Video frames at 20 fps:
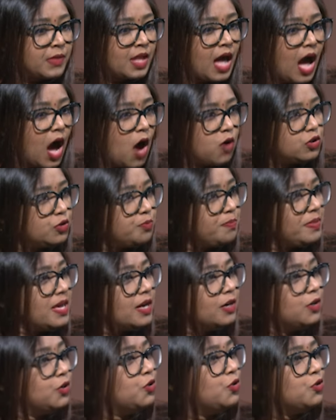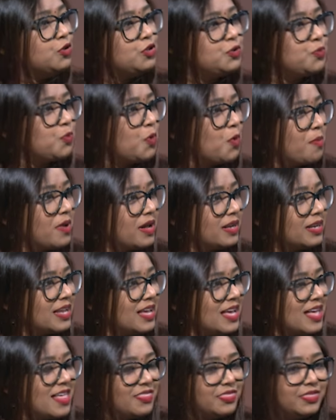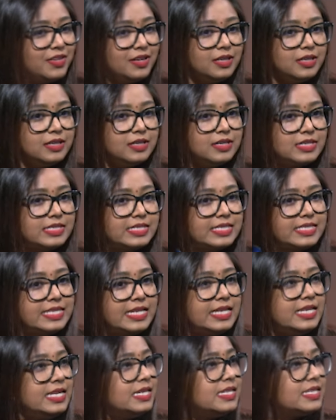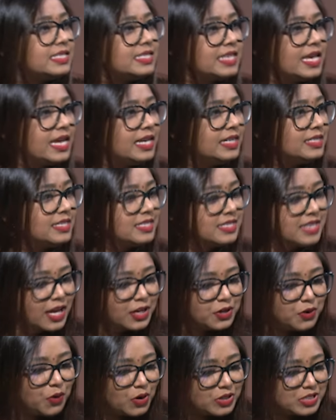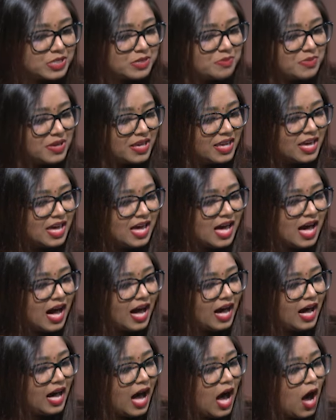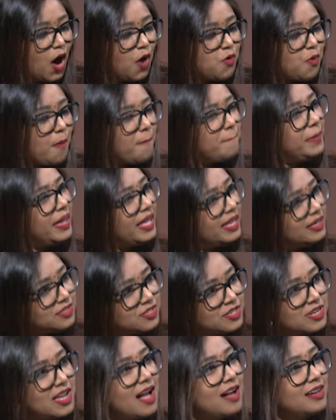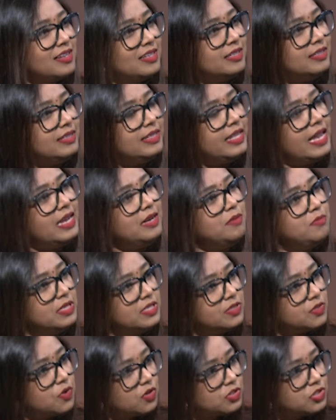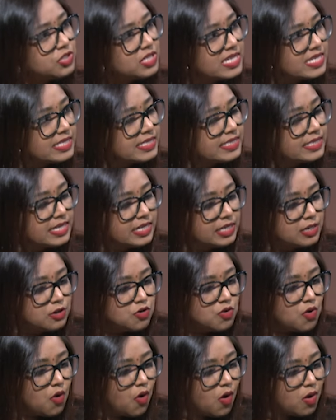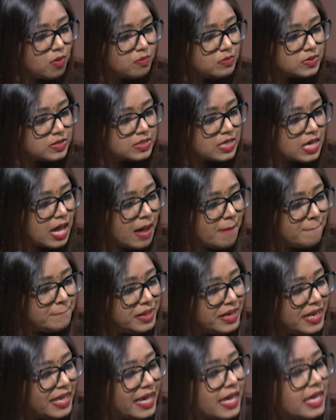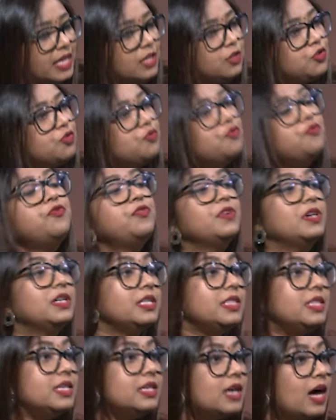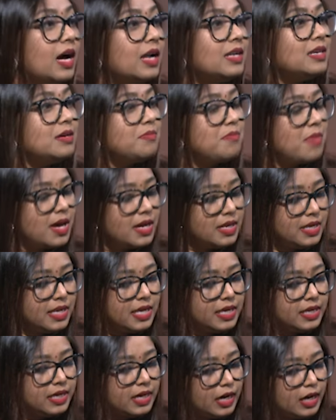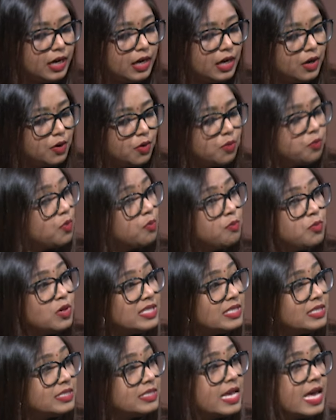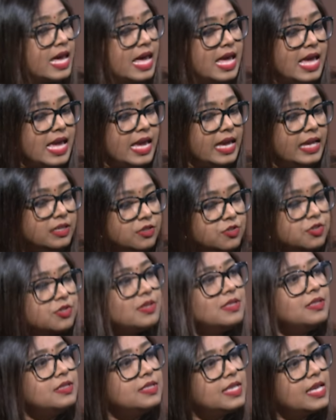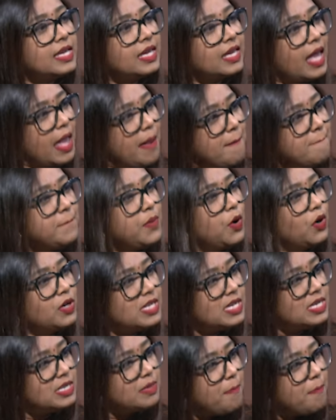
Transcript: how to be a good woman, the sinner-saint dichotomy, how patriarchal and misogynistic norms play into further undermining a woman's intrinsic embodied